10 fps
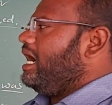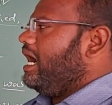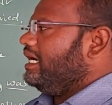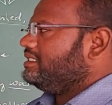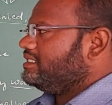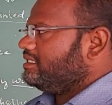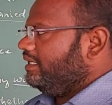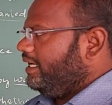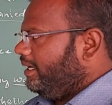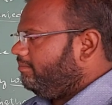asked
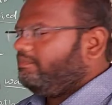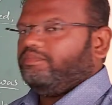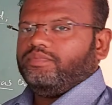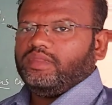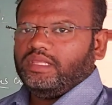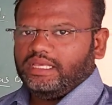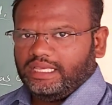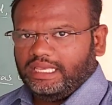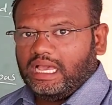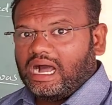him.
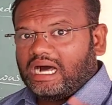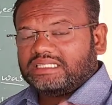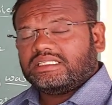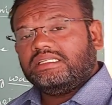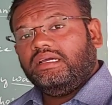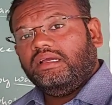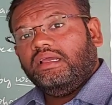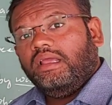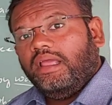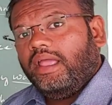He asked
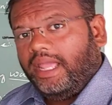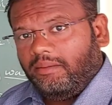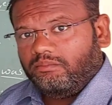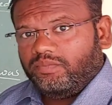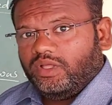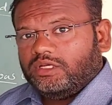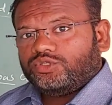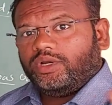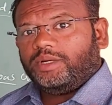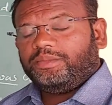him.
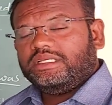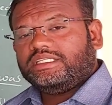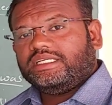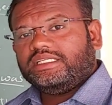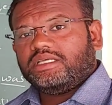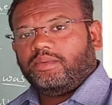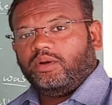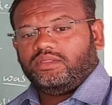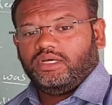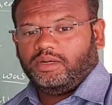So it means it is
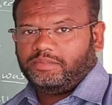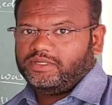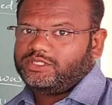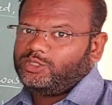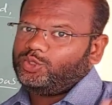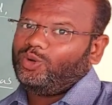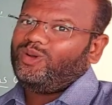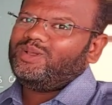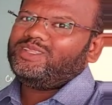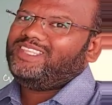about third person to
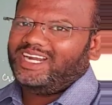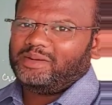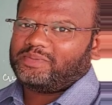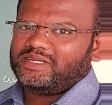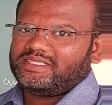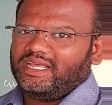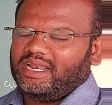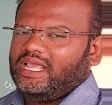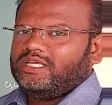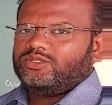third
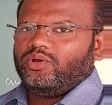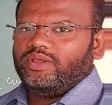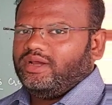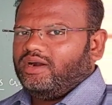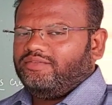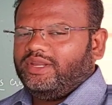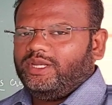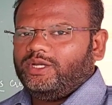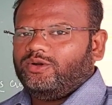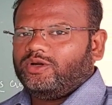person. So here we
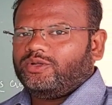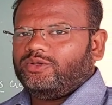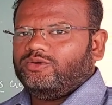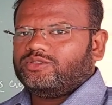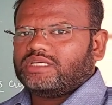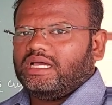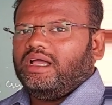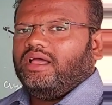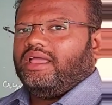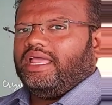need not to use
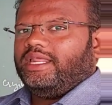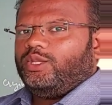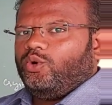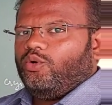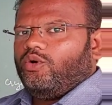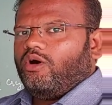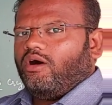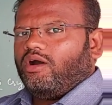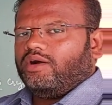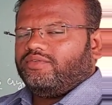any you,
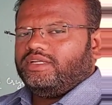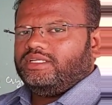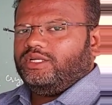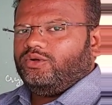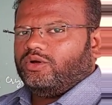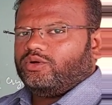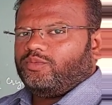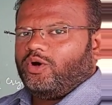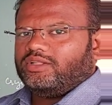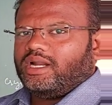or we need not to
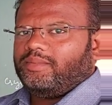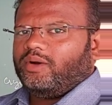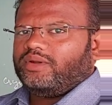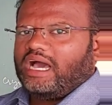bother about the